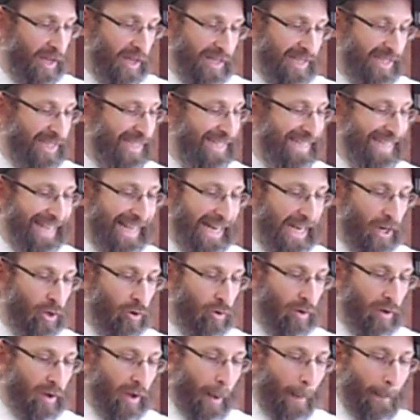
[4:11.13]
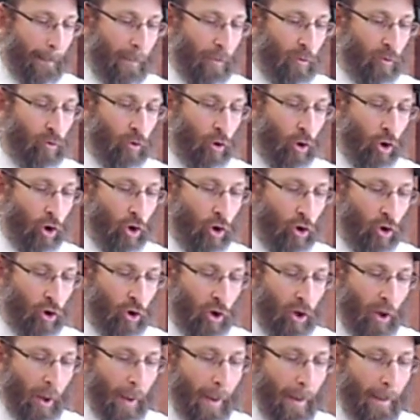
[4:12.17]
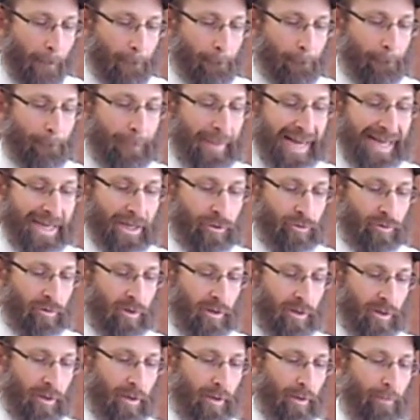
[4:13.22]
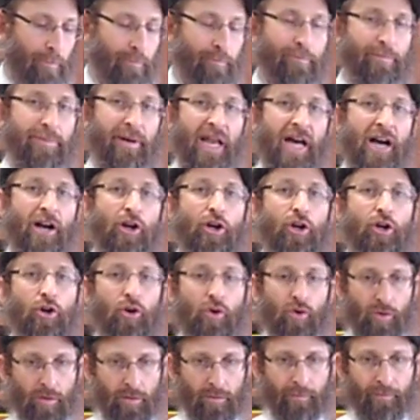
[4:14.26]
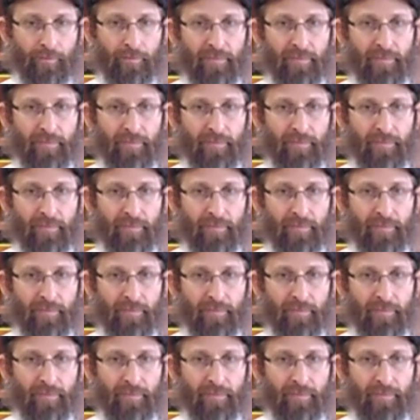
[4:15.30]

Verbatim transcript: Cielo Rojo Bacanora Blanco.